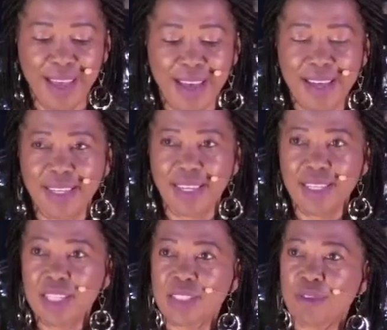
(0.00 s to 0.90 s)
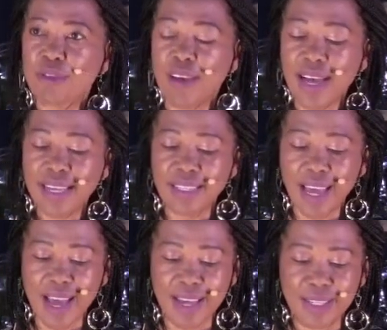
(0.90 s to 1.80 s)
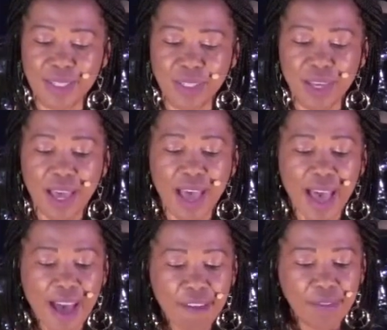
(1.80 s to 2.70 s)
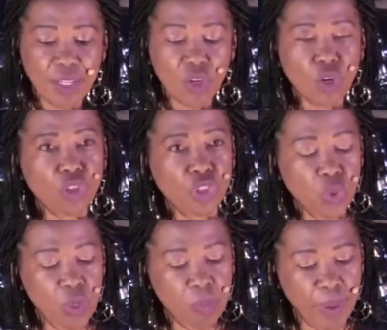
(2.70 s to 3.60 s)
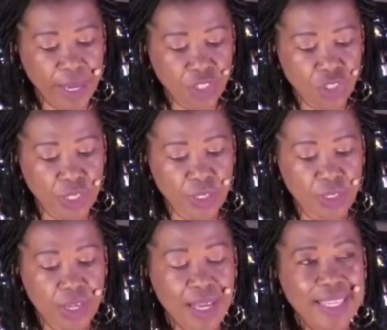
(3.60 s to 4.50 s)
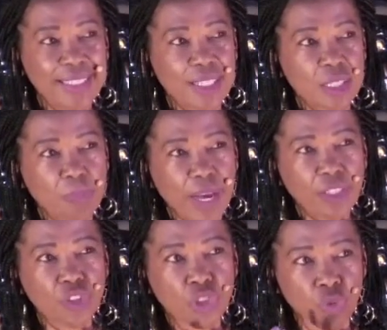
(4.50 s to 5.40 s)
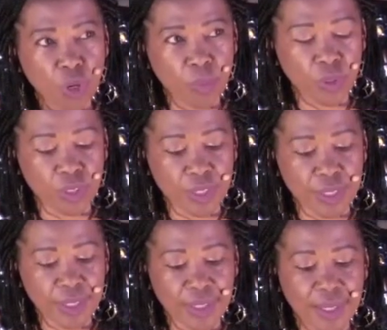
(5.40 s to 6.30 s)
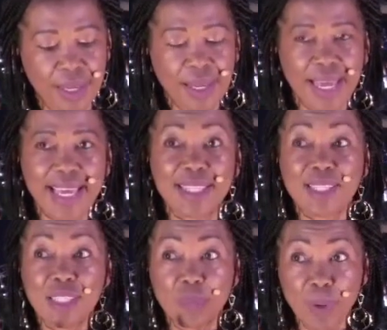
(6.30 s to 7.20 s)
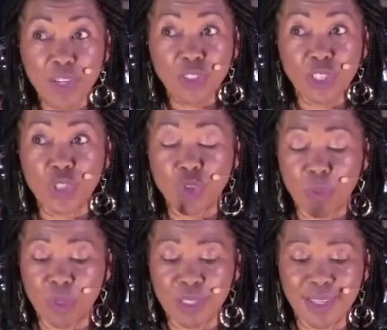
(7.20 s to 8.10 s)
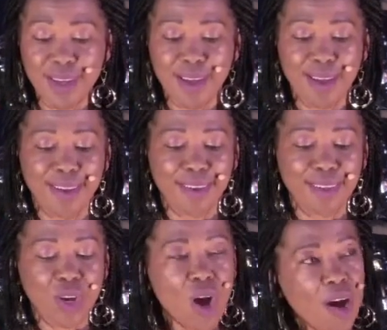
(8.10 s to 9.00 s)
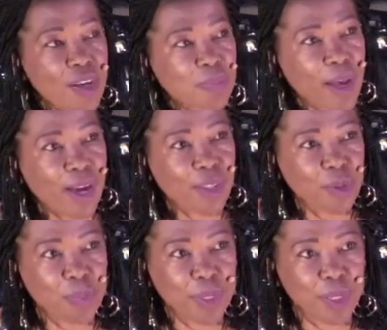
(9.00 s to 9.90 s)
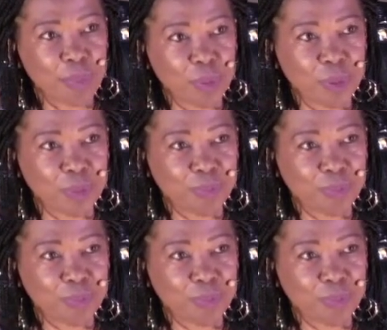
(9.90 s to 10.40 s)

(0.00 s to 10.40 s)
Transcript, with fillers: And it is defined as having or showing patience despite troubles, especially troubles caused by other people.